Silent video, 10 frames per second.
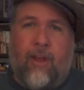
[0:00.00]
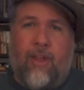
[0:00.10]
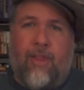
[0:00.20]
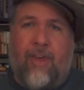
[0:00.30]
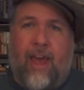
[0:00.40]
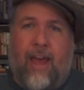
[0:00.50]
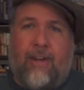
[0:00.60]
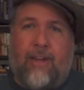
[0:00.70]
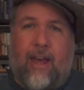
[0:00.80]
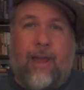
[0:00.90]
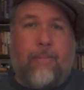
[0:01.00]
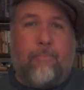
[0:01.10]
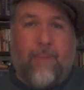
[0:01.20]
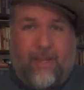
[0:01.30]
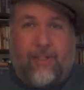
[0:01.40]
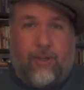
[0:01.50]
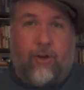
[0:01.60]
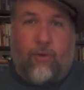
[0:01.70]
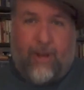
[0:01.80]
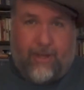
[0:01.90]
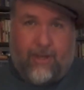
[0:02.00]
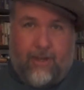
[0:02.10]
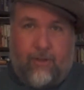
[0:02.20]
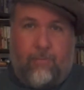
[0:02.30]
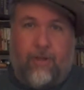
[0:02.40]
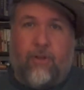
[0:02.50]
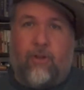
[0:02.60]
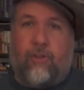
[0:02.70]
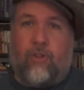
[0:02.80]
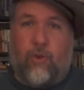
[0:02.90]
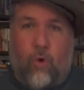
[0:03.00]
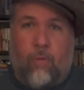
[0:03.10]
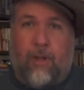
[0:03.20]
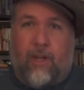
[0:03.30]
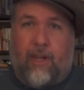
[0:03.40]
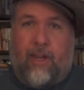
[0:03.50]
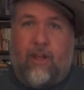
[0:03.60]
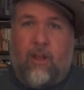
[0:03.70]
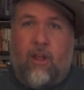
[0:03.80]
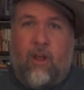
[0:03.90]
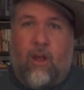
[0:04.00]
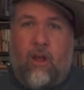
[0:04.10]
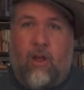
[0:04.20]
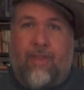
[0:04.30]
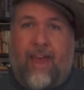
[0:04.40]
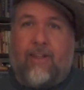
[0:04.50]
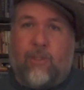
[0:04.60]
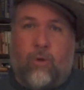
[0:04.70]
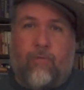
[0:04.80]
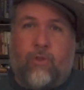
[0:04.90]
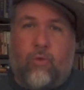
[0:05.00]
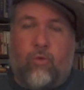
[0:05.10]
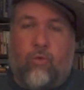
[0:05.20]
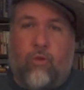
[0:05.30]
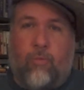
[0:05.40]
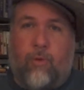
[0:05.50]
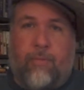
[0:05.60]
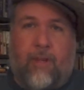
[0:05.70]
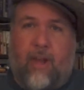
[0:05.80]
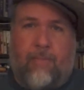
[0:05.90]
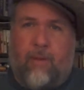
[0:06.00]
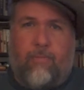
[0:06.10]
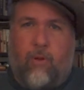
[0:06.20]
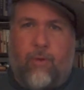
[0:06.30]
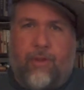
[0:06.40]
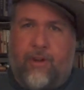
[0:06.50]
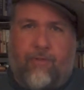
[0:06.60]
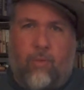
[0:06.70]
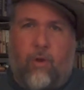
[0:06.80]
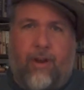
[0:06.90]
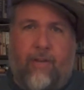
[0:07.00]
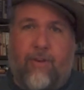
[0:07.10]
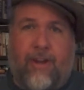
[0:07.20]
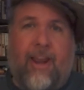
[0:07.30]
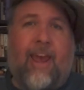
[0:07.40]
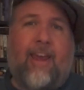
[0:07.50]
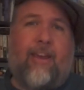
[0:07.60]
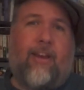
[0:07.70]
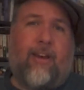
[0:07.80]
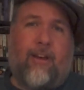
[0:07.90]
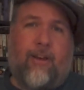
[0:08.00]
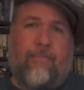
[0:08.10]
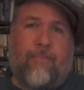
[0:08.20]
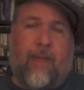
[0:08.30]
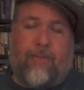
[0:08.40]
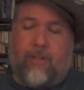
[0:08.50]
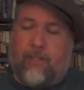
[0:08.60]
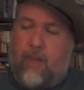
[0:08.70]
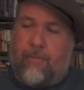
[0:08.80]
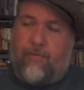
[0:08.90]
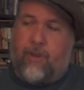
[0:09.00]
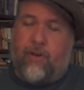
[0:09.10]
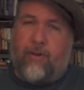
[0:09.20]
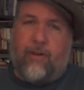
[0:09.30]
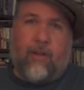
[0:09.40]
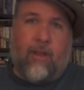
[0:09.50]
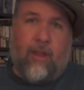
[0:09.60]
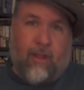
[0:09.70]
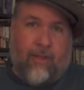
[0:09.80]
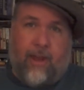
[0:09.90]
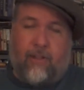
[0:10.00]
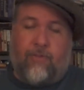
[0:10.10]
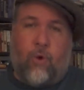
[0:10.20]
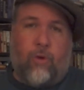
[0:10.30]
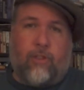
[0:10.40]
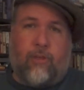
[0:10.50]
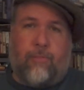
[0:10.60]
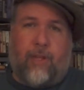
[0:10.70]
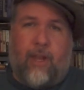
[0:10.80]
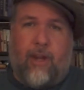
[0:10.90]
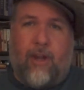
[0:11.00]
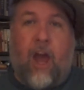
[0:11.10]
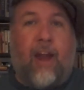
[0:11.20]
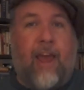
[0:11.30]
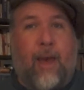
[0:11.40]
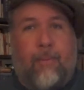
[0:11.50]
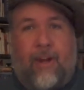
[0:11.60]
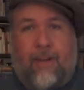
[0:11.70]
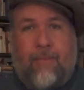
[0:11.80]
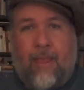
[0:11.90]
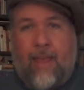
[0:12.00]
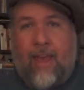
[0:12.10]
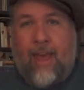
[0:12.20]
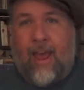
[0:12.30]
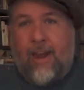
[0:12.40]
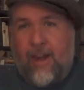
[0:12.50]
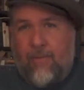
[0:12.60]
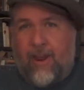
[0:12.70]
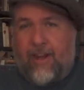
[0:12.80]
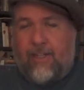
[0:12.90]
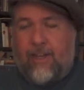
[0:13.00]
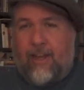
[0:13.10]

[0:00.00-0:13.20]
that I miss a great deal because normally that sort of school group I'd be with a different one every day at this time of year, and that is, of course, simply not happening. At any rate,